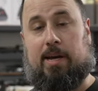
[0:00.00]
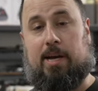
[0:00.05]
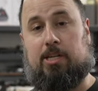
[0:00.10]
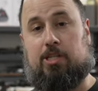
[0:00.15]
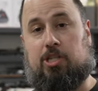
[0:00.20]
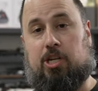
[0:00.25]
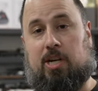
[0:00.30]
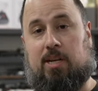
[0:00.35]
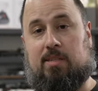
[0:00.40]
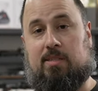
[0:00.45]

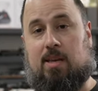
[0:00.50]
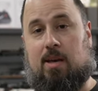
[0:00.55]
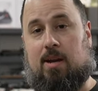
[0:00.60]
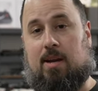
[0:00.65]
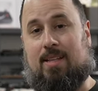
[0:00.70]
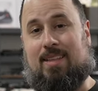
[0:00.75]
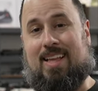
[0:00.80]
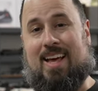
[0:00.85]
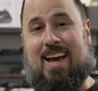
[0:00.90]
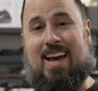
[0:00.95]
guys, check us out
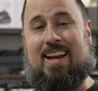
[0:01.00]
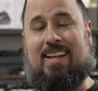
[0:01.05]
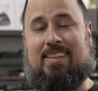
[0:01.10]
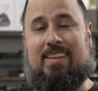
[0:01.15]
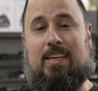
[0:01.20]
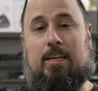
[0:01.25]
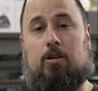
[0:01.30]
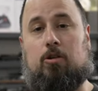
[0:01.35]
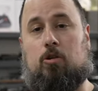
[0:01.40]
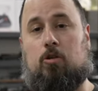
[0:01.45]
online at
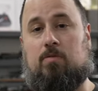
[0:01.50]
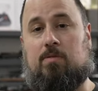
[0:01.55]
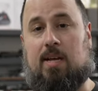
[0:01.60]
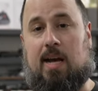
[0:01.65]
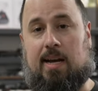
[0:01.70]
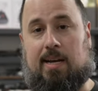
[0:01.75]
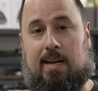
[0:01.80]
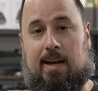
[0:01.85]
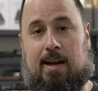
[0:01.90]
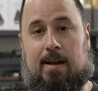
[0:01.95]

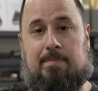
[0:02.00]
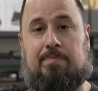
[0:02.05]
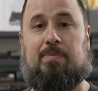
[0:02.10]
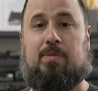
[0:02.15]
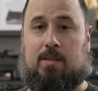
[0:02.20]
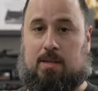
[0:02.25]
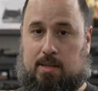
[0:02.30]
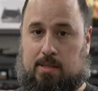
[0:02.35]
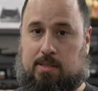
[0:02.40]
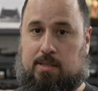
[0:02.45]
theingroove.com.
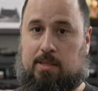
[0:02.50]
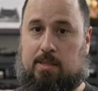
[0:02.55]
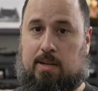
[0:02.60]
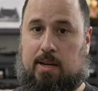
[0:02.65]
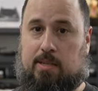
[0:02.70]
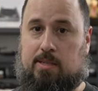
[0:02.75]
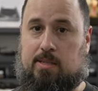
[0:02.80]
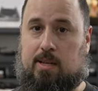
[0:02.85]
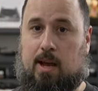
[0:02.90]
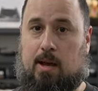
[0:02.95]
Until
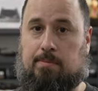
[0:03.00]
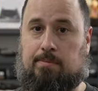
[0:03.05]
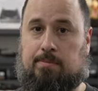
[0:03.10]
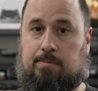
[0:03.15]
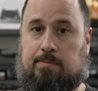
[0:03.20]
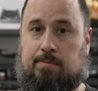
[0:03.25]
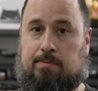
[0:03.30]
next time.